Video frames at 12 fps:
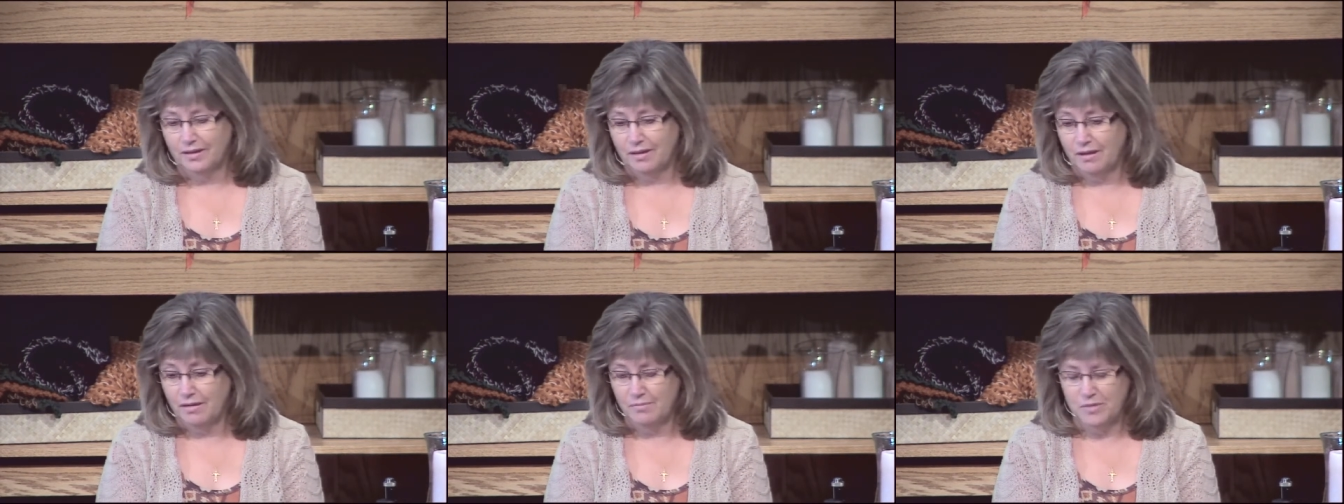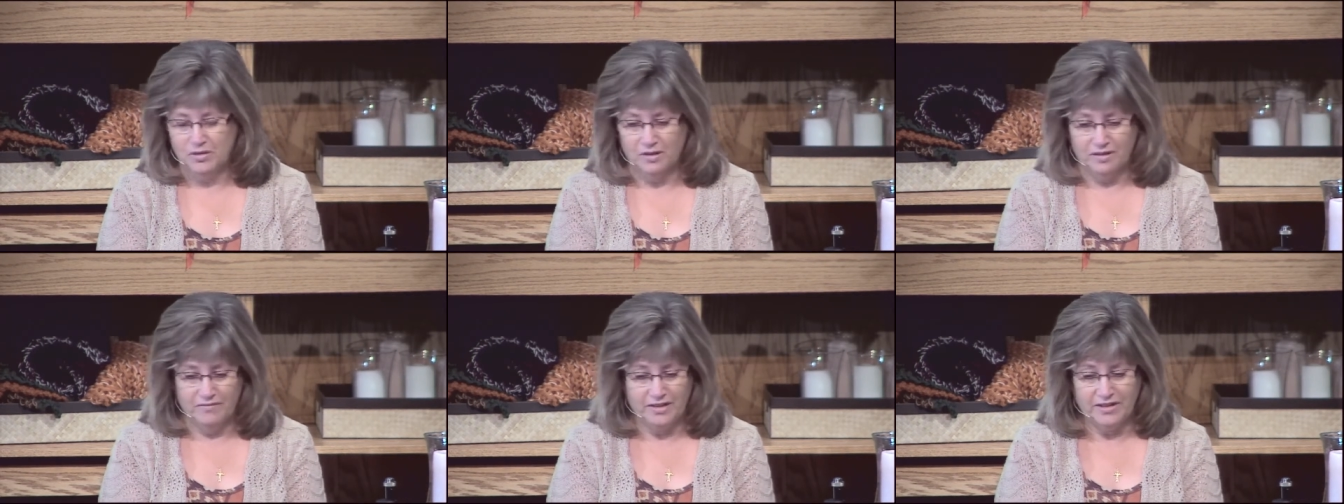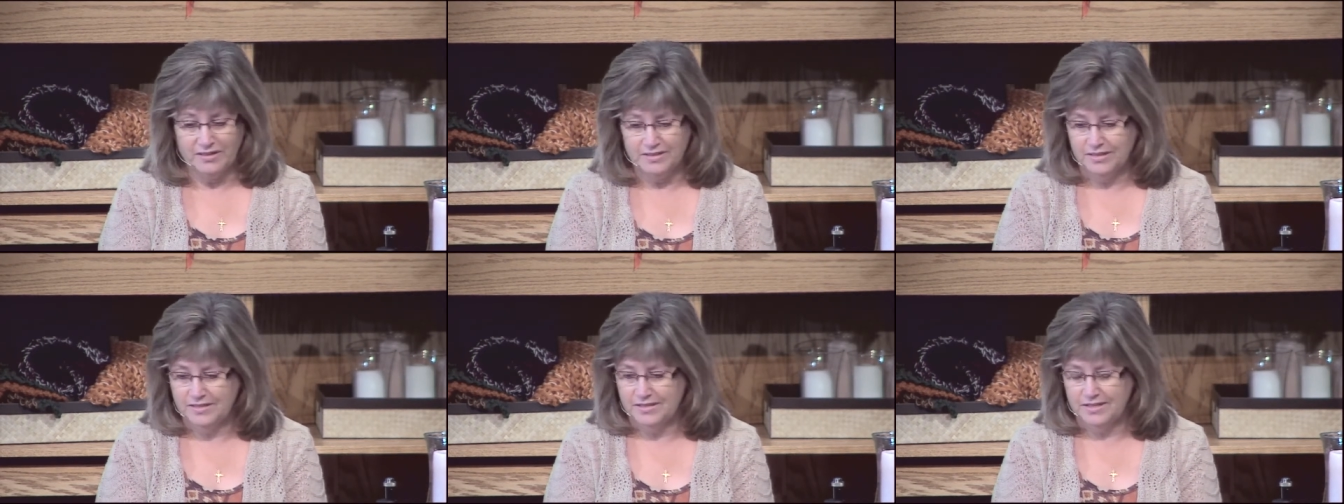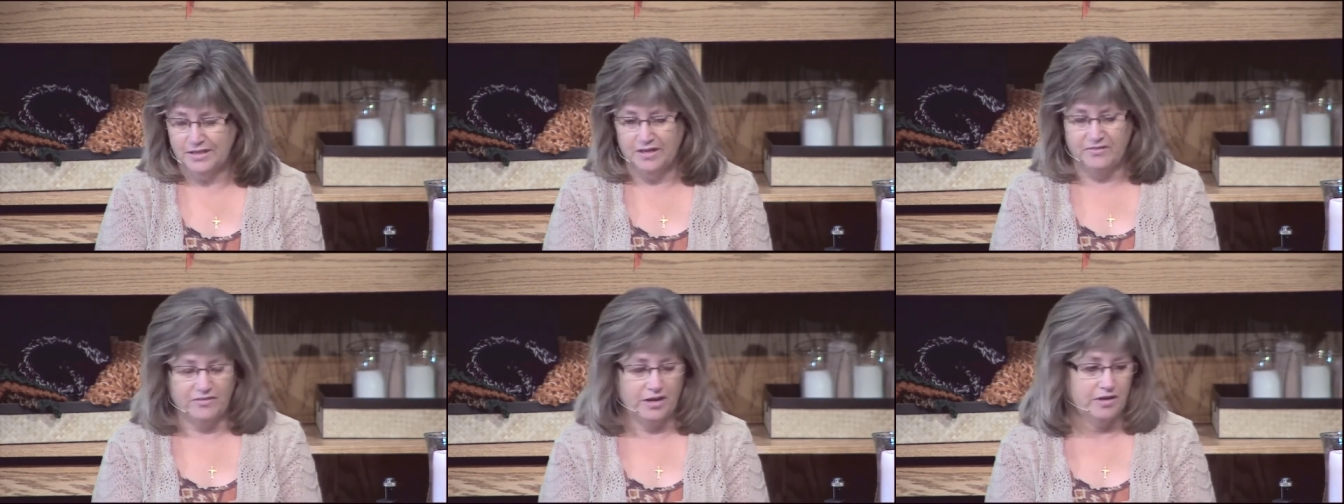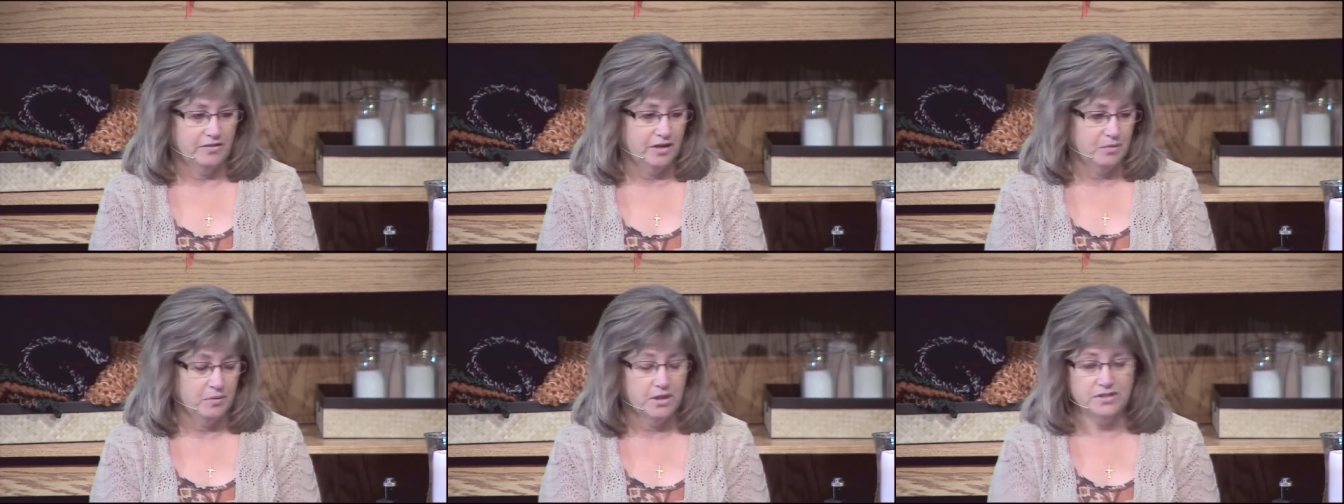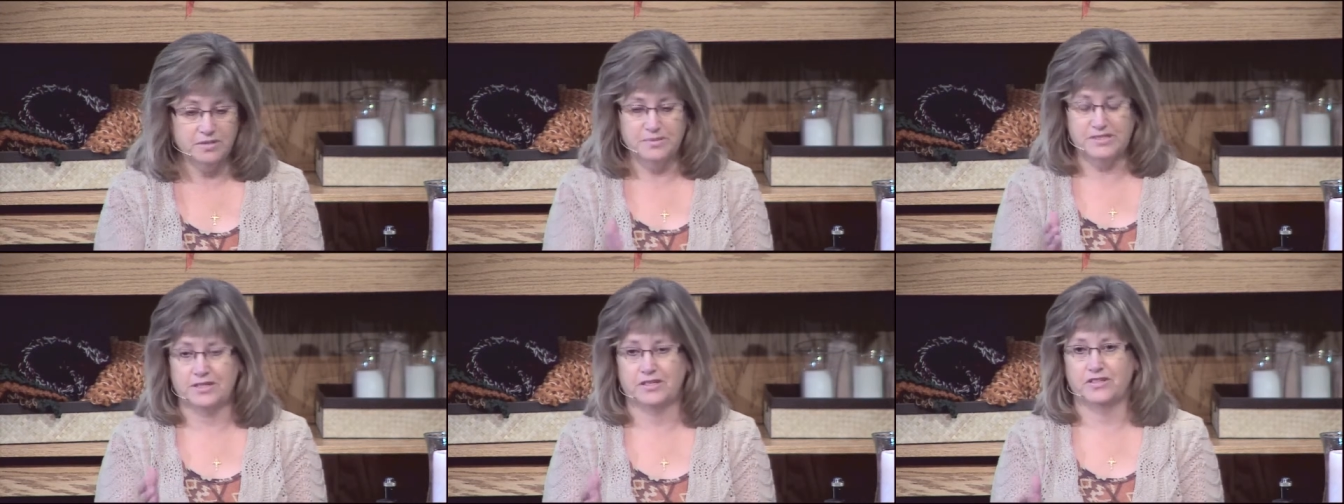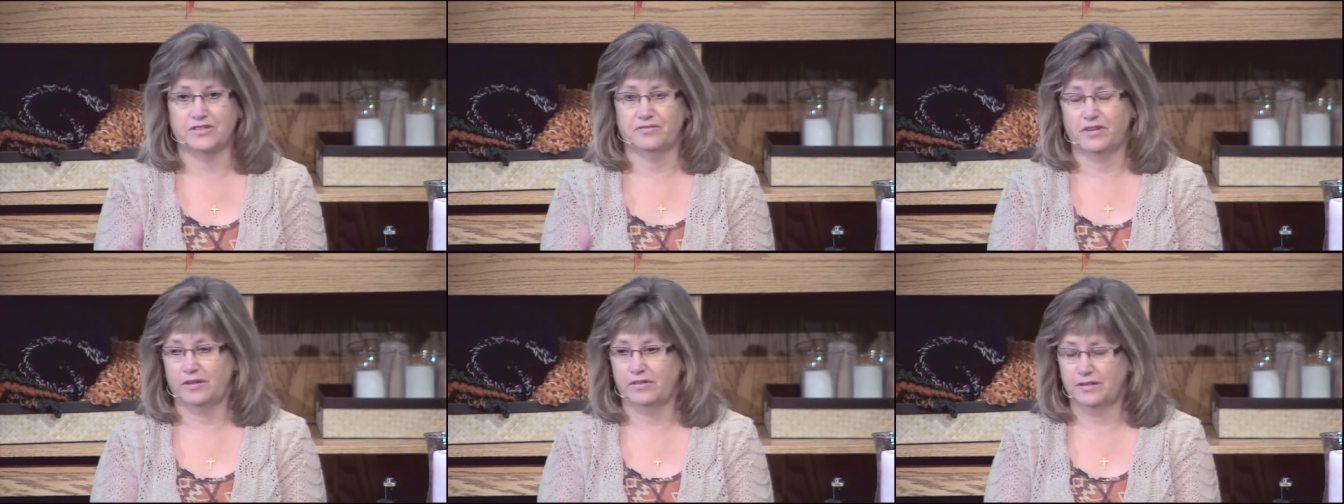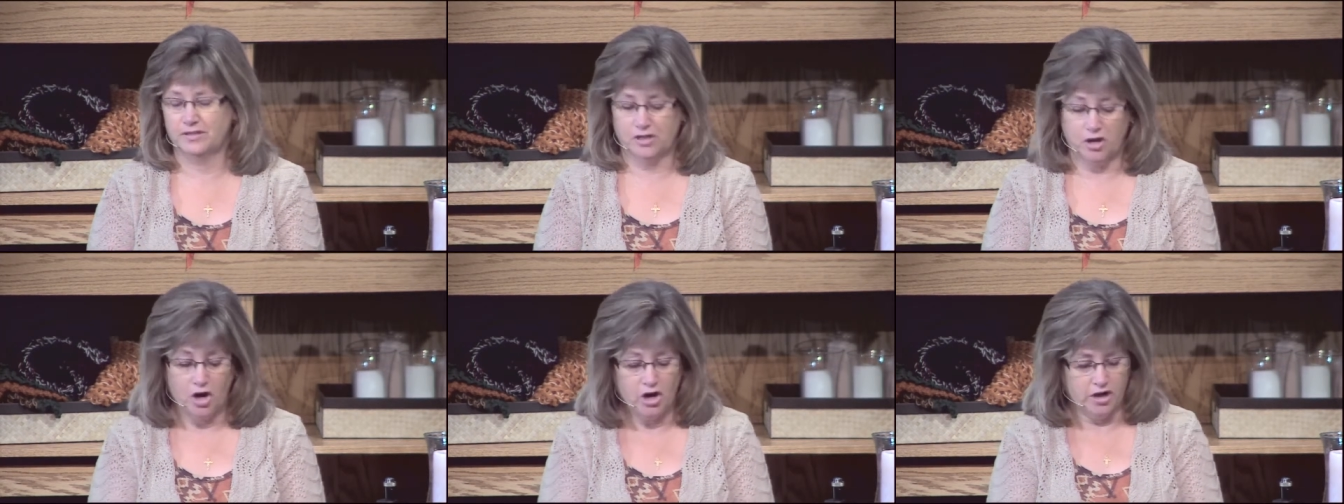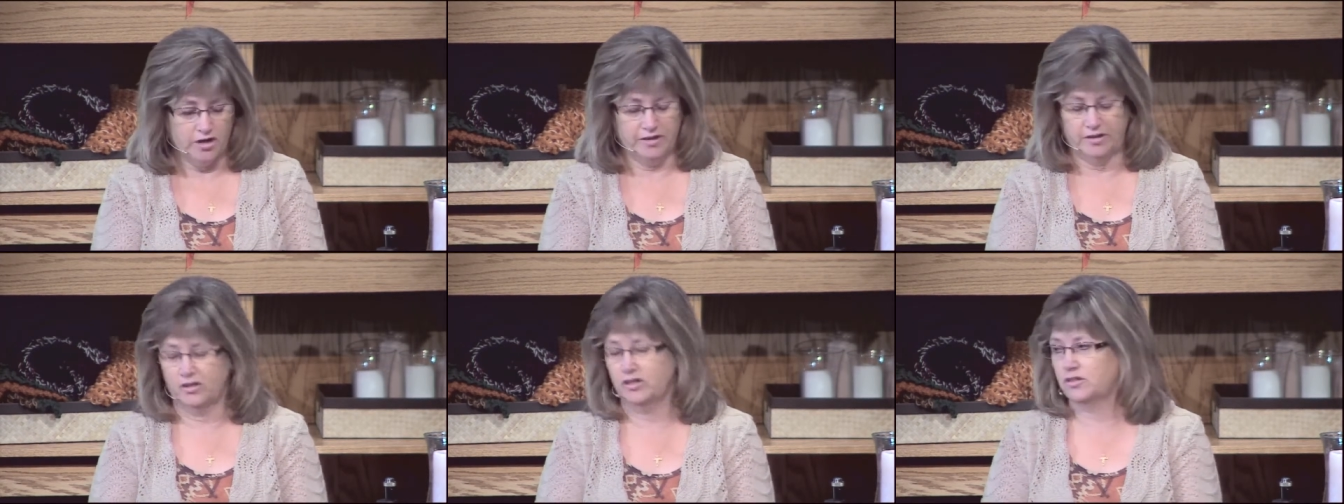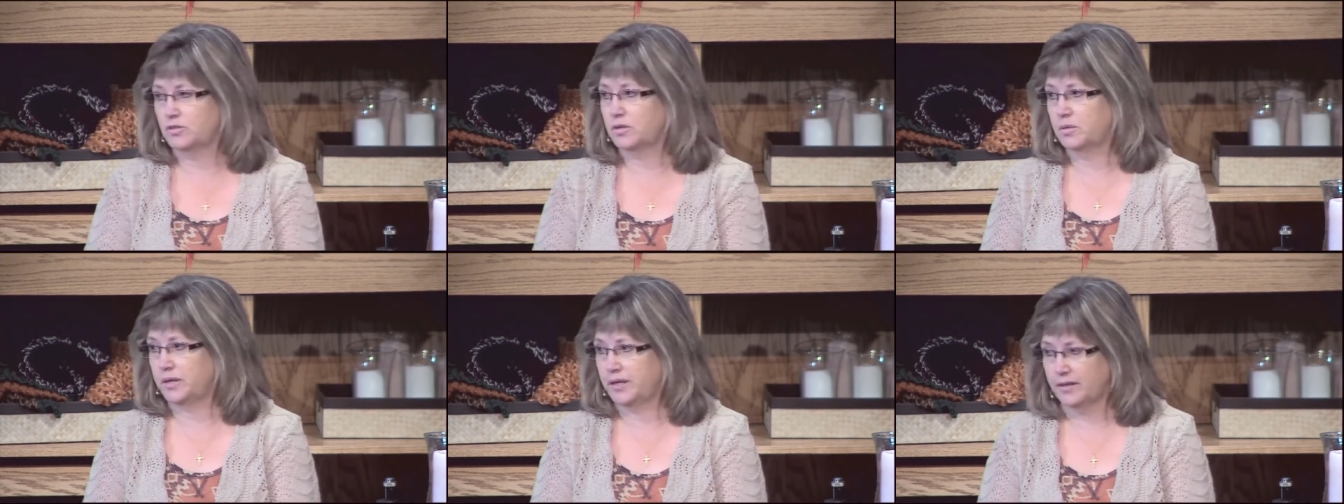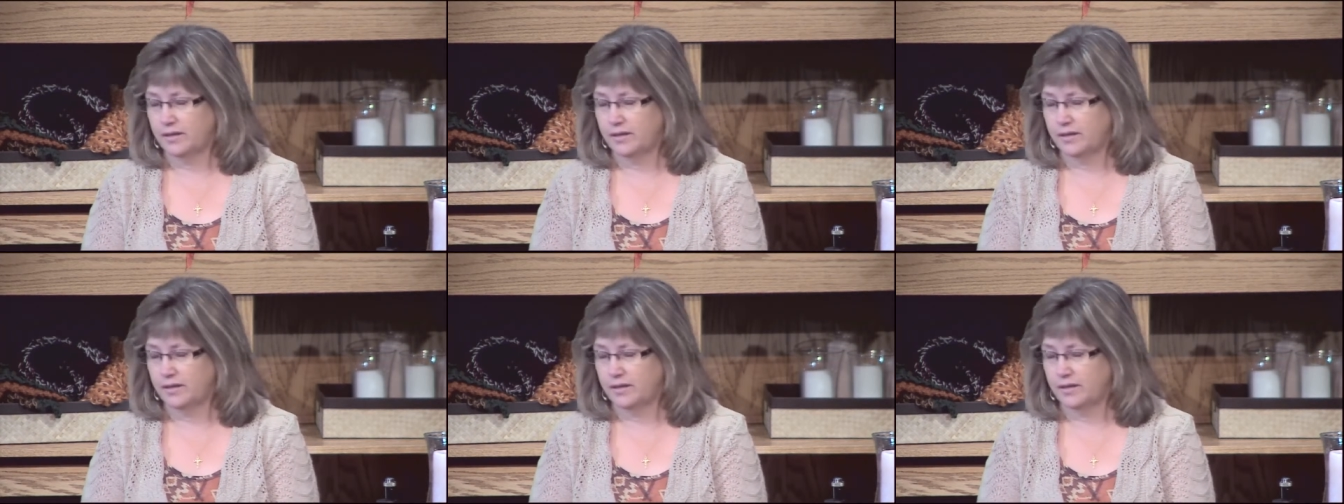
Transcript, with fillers: Um, Valentine's Day, I found, I walked upstairs and found this card in her doorway.